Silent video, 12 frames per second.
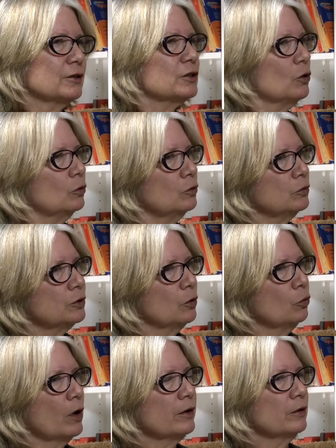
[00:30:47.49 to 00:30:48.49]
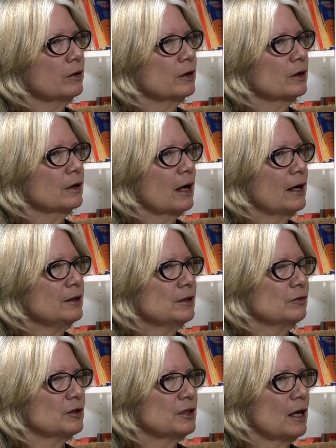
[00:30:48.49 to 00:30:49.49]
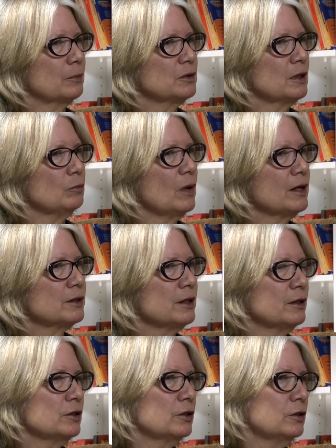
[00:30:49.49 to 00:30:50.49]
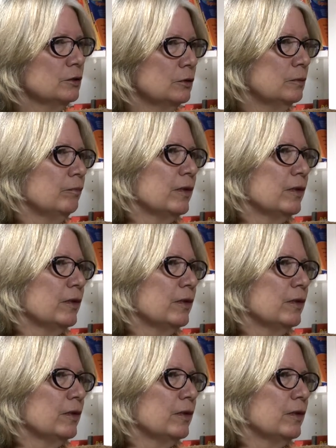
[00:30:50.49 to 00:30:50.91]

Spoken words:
So what are the kinds of steps that make sense to